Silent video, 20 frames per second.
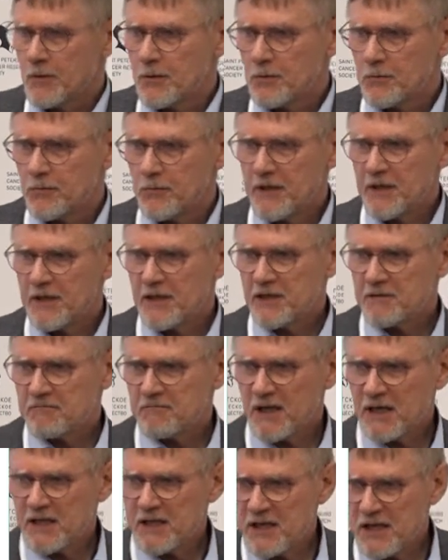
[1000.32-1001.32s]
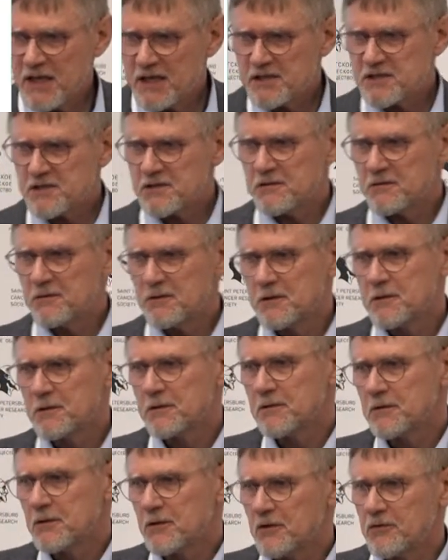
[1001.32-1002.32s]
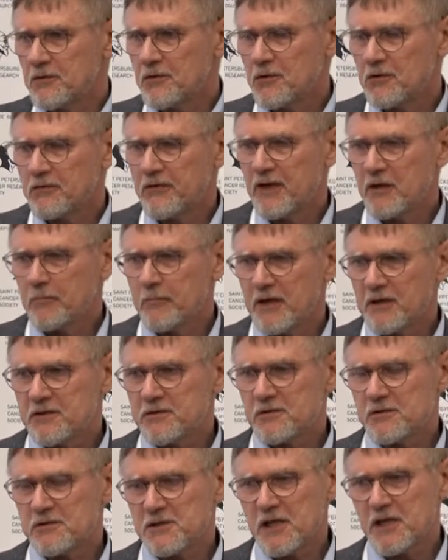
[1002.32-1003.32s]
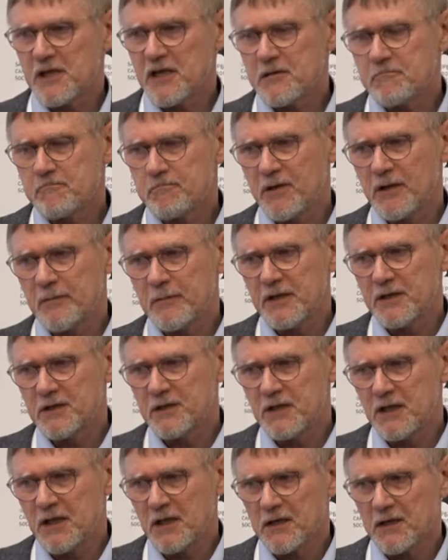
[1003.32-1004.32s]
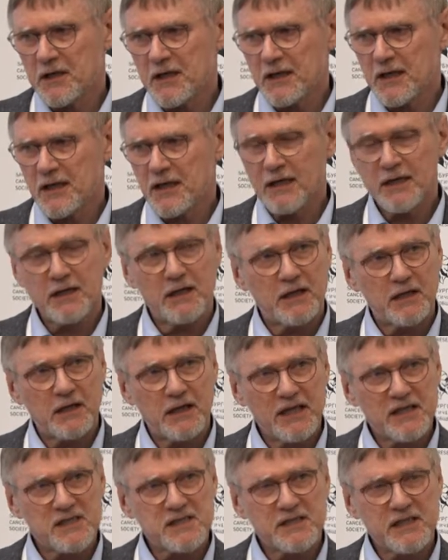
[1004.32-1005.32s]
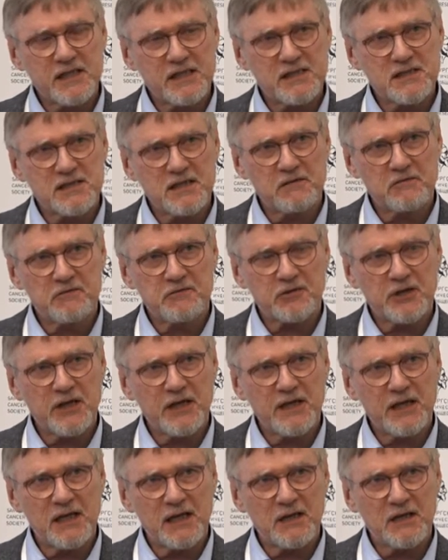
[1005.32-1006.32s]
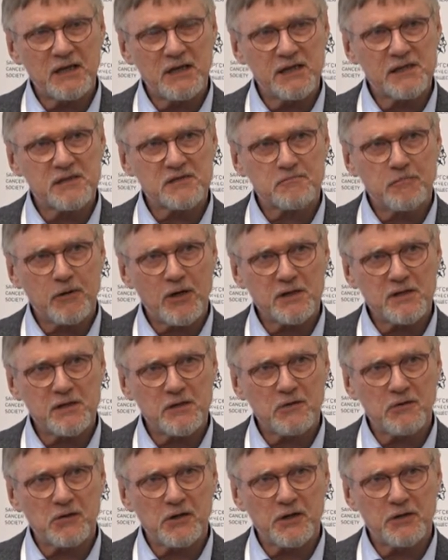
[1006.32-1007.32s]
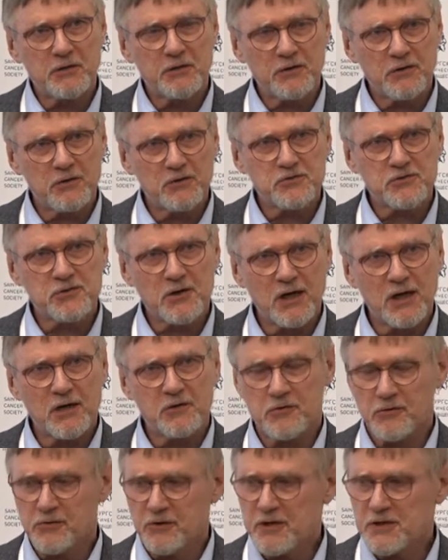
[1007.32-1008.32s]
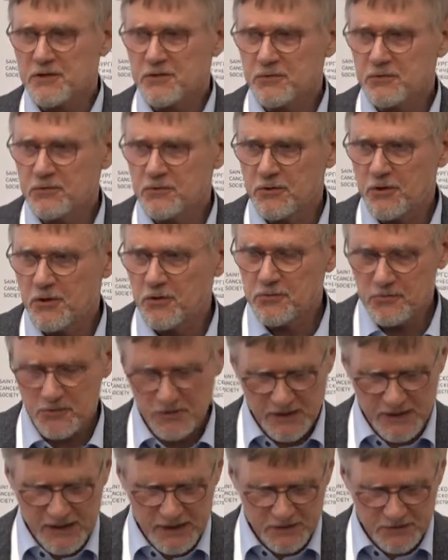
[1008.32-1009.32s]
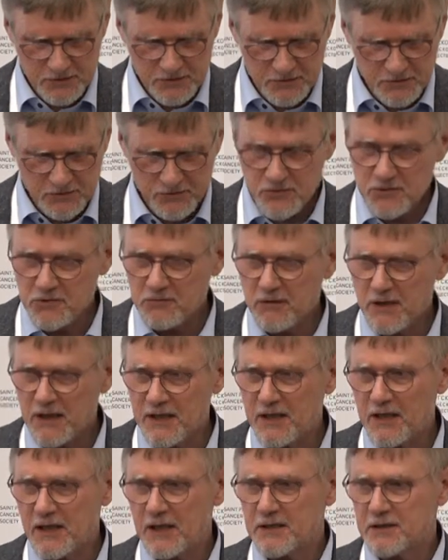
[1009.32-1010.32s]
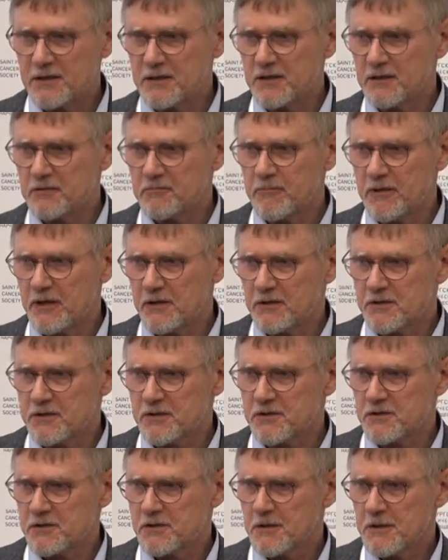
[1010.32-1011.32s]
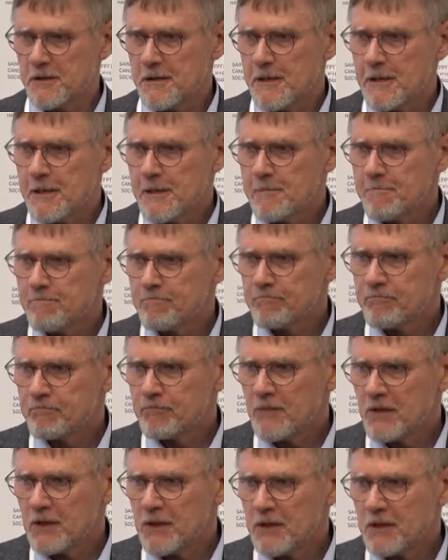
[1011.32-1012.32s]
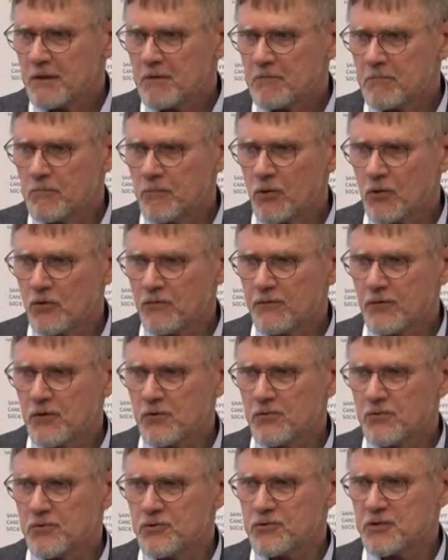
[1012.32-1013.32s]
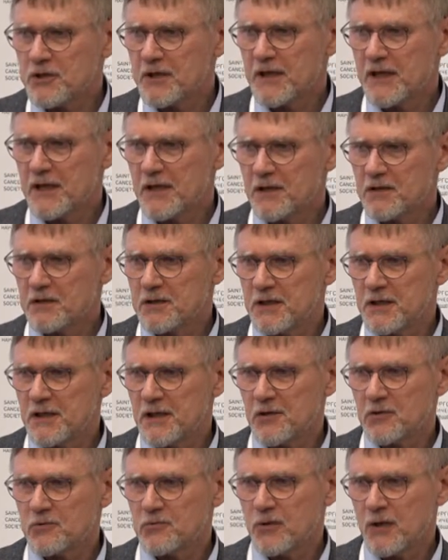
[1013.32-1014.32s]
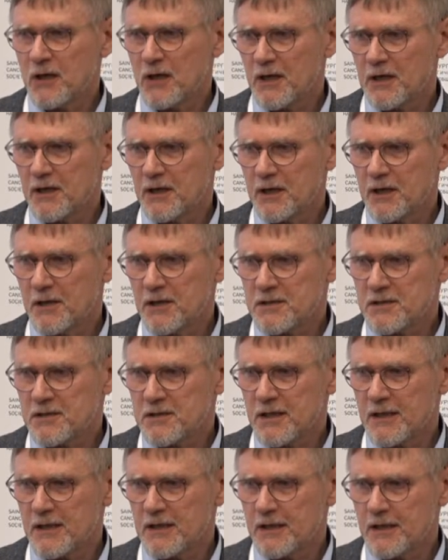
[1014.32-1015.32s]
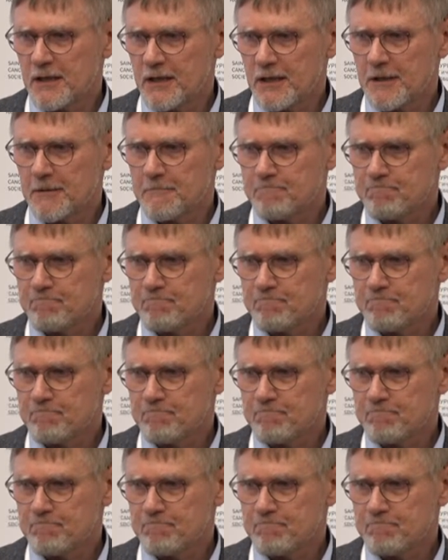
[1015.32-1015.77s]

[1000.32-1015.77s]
we need validation of novel methods and implementing them, and extensive training needs, particularly in those countries who don't yet use the validated methods. More focus on health inequalities, and uh,